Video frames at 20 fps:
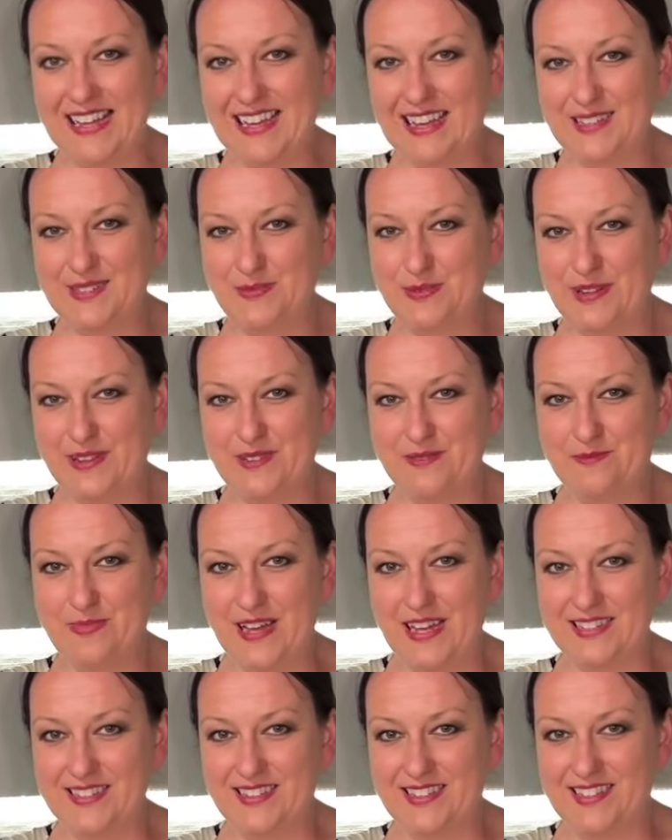guys, welcome
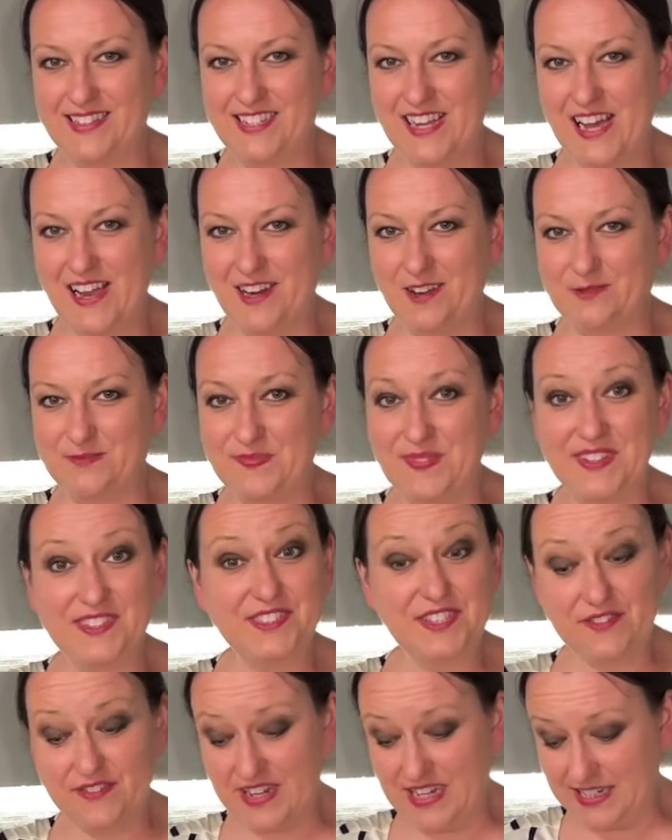back to the channel.
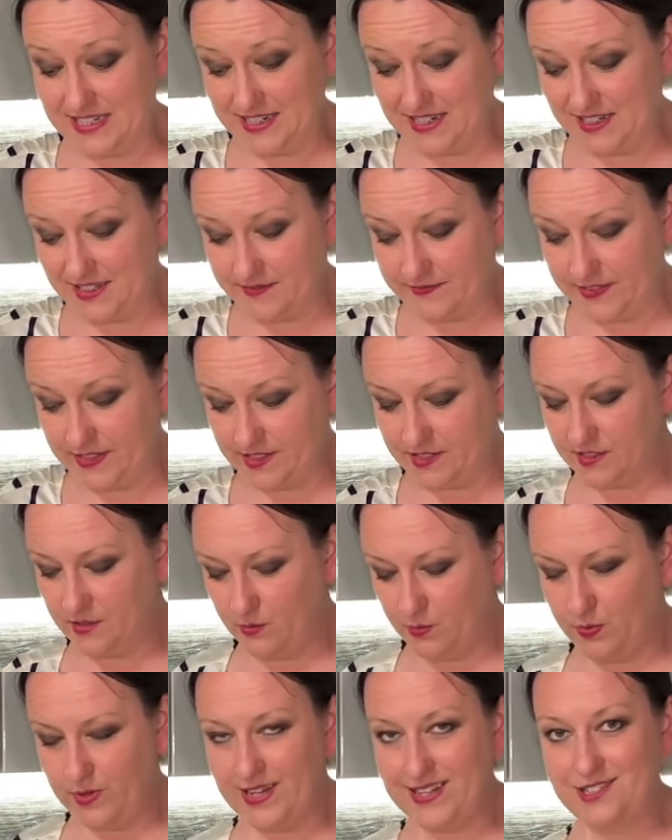So in today's video
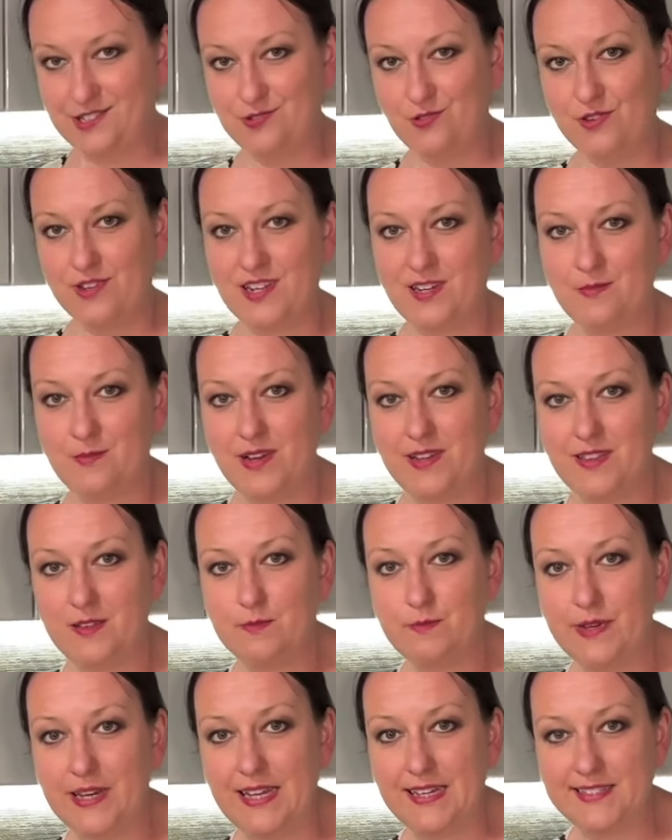we're talking about the
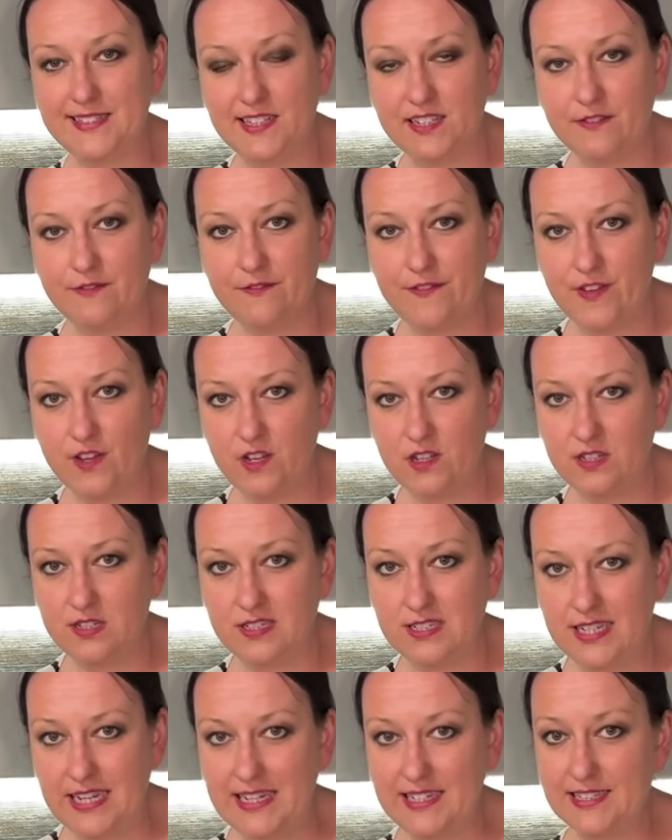basic
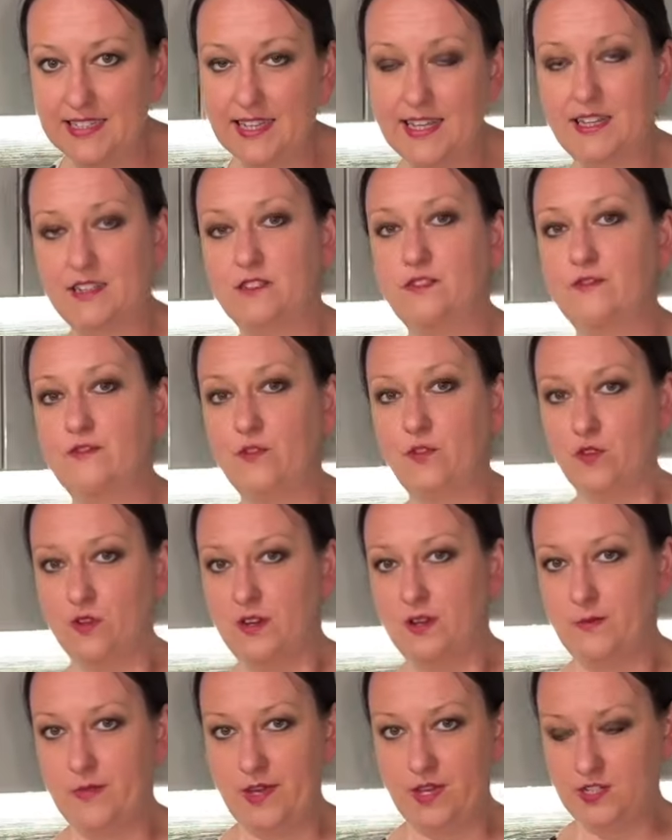first aid kits for
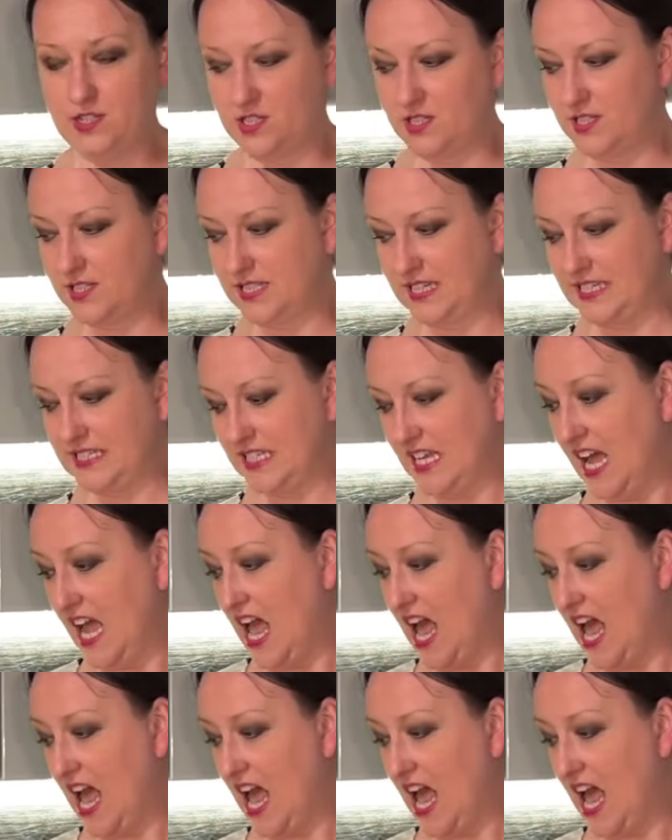an emergencies.